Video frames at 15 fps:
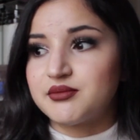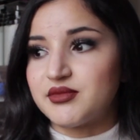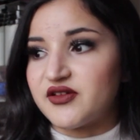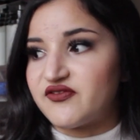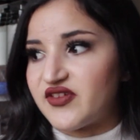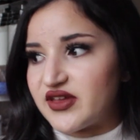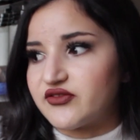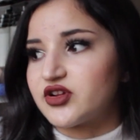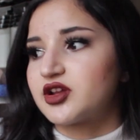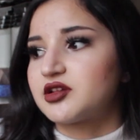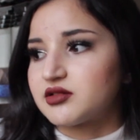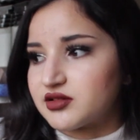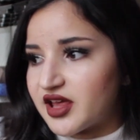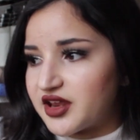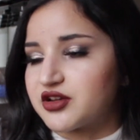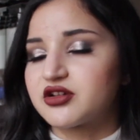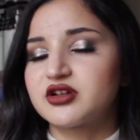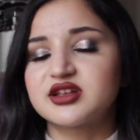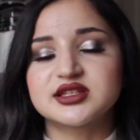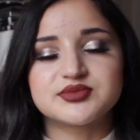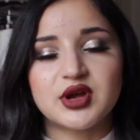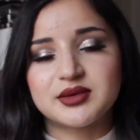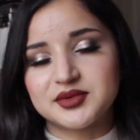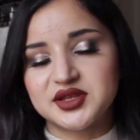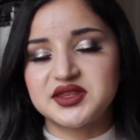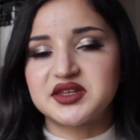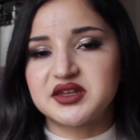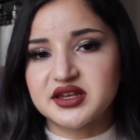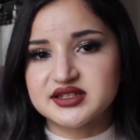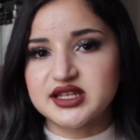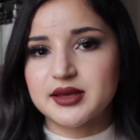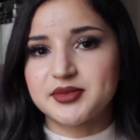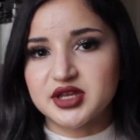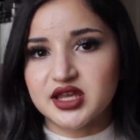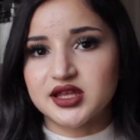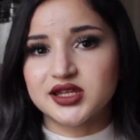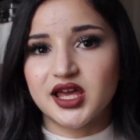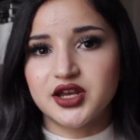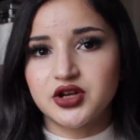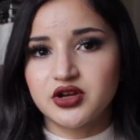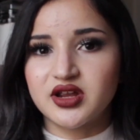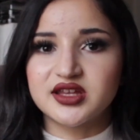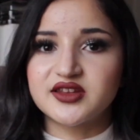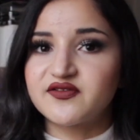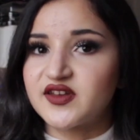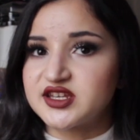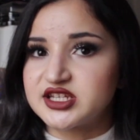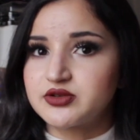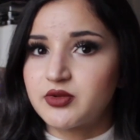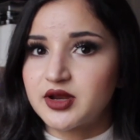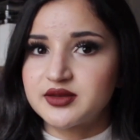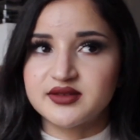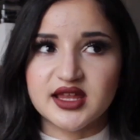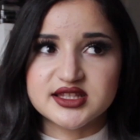My favorite liner is probably the NYX Epic Ink Liner and the Fenty one.